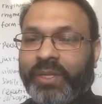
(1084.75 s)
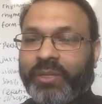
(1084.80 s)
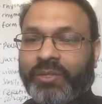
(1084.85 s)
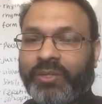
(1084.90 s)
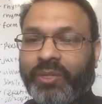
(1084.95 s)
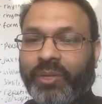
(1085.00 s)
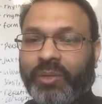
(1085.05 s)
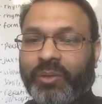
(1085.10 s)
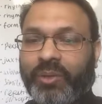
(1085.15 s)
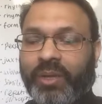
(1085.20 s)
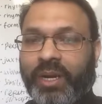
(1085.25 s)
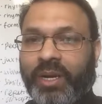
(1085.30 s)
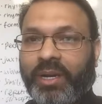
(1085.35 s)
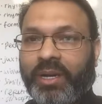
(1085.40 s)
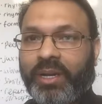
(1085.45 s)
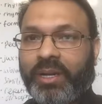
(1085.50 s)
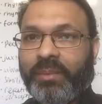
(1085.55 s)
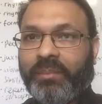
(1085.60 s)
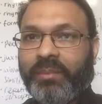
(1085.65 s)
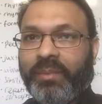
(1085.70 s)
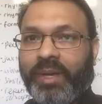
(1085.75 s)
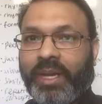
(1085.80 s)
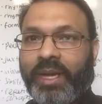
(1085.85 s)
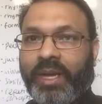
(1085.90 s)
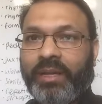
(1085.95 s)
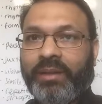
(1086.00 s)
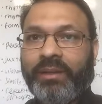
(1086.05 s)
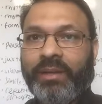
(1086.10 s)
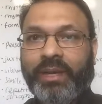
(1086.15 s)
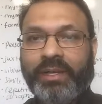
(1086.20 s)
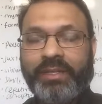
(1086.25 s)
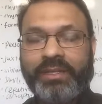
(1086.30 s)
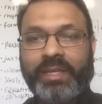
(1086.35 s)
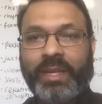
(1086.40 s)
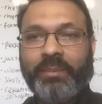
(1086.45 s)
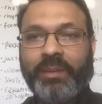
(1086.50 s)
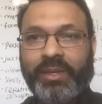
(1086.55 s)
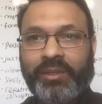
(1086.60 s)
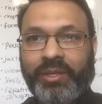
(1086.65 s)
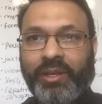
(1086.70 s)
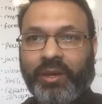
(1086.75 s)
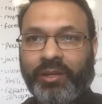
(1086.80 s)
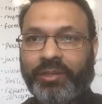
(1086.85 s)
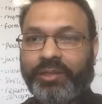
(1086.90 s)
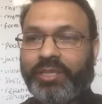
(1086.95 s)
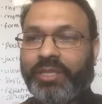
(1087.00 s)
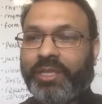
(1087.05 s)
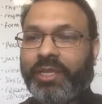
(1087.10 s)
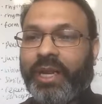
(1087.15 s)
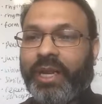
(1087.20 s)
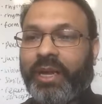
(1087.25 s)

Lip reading: So in Islamic theology,